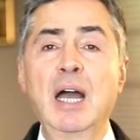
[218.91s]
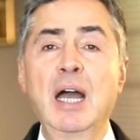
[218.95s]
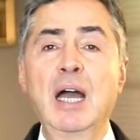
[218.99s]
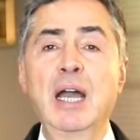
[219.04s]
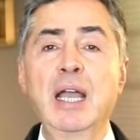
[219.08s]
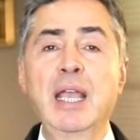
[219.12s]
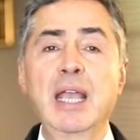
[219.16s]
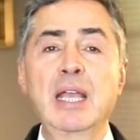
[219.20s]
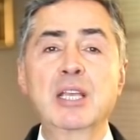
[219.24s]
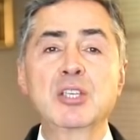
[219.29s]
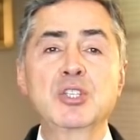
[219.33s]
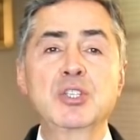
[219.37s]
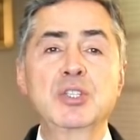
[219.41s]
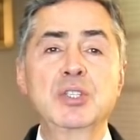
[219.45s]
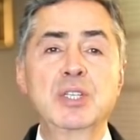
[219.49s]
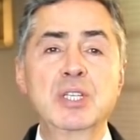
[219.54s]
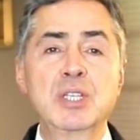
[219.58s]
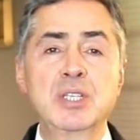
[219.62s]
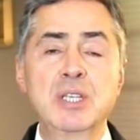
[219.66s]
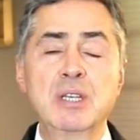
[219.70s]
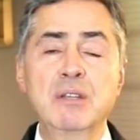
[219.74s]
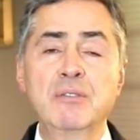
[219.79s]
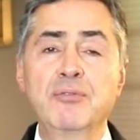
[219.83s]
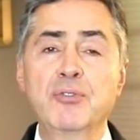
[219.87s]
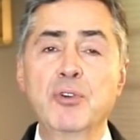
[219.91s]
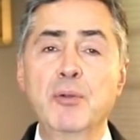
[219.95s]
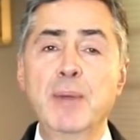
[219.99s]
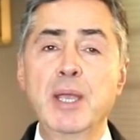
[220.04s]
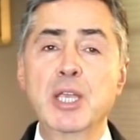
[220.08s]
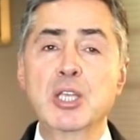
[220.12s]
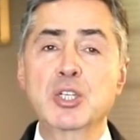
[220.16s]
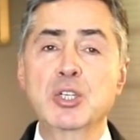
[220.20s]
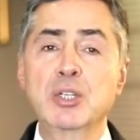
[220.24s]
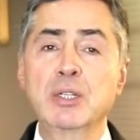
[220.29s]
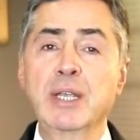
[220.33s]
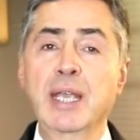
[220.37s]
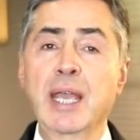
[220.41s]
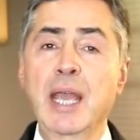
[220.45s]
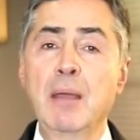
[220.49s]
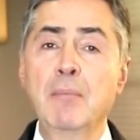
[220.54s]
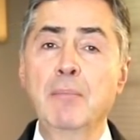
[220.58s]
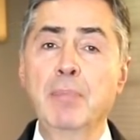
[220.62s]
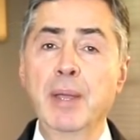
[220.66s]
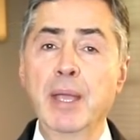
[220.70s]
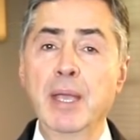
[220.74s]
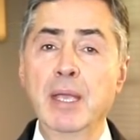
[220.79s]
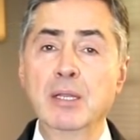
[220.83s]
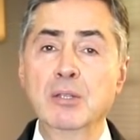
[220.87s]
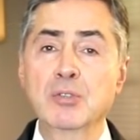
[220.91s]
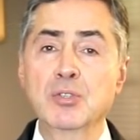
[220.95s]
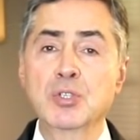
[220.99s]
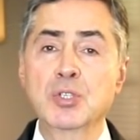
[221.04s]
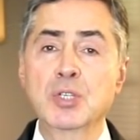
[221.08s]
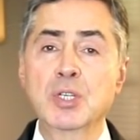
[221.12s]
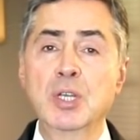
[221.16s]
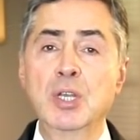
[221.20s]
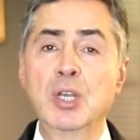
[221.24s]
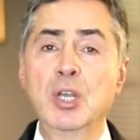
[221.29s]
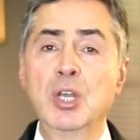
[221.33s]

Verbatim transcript: against disinformation campaigns.